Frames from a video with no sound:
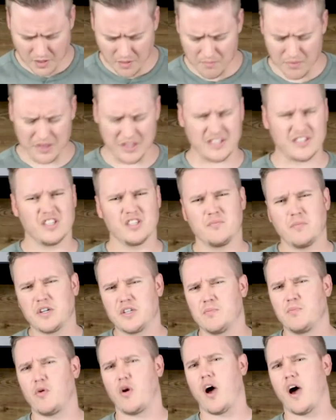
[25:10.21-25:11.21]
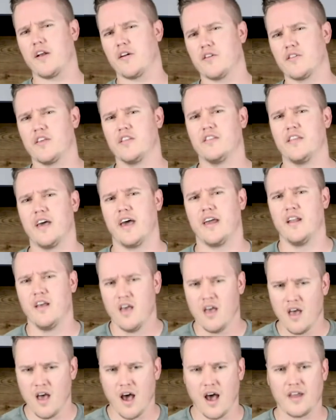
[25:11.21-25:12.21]
But this is much broader than that.
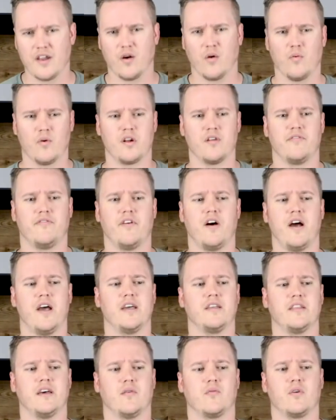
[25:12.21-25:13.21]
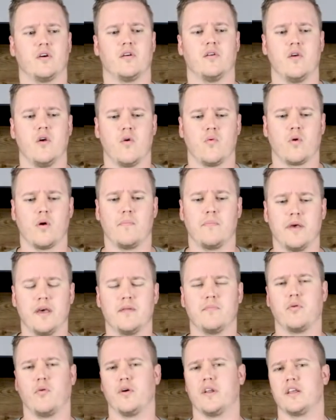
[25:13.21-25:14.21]
I don't want to find that we're
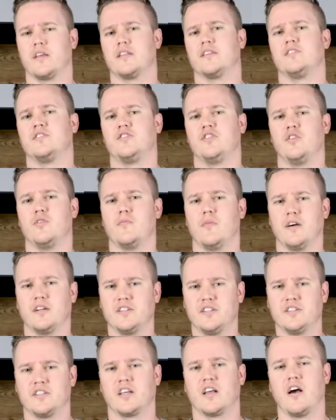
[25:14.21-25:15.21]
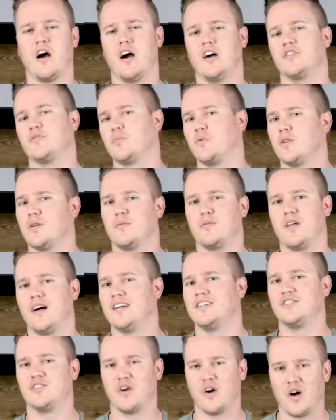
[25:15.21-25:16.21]
pinpointing this too much, as the gospel
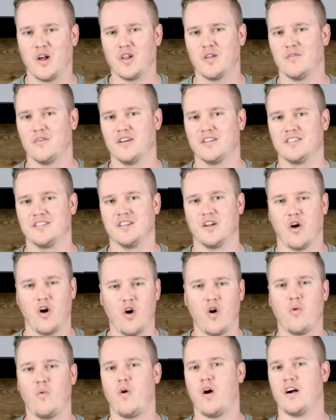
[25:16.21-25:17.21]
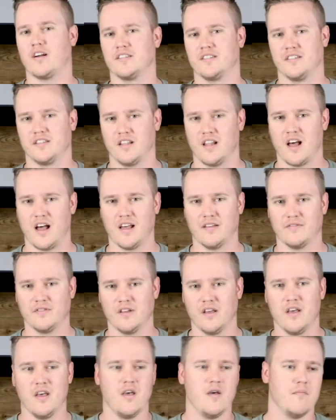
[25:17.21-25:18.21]
applies to all of us in all walks in
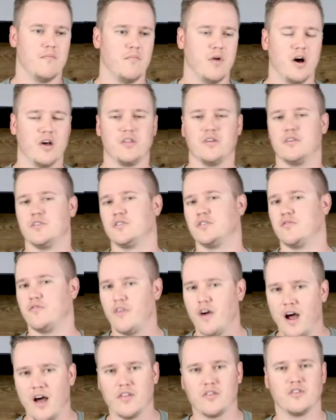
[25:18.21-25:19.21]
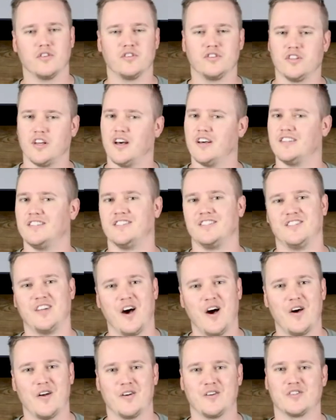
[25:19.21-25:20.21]
life. Mothers, fathers, sons,
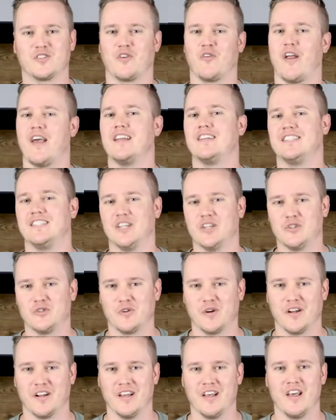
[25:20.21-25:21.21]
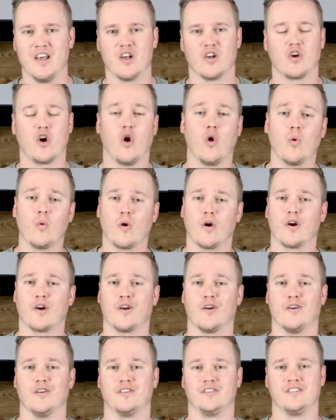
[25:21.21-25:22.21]
daughters, grandchildren,
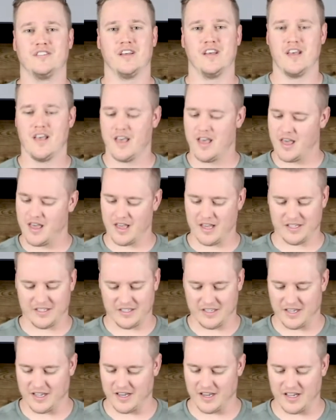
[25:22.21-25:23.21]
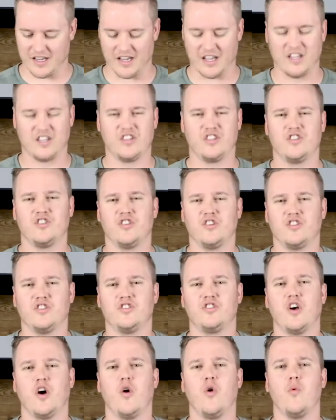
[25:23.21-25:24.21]
co-workers. It's
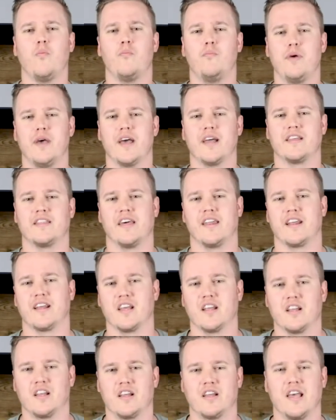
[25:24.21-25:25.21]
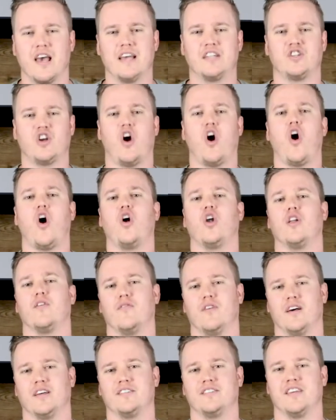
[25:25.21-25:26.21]
so big that it can catch all
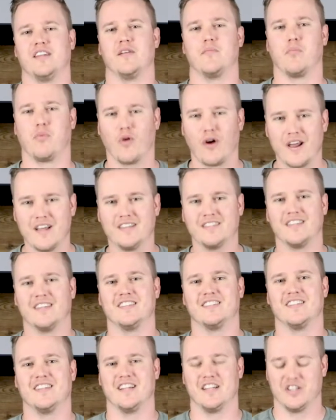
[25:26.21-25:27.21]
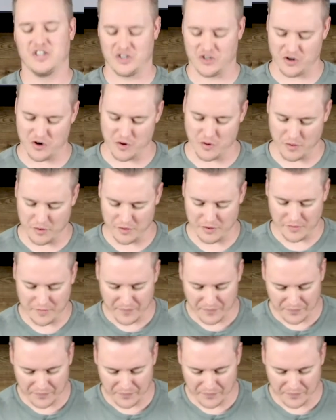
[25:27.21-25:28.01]
of us and embrace us in its truth.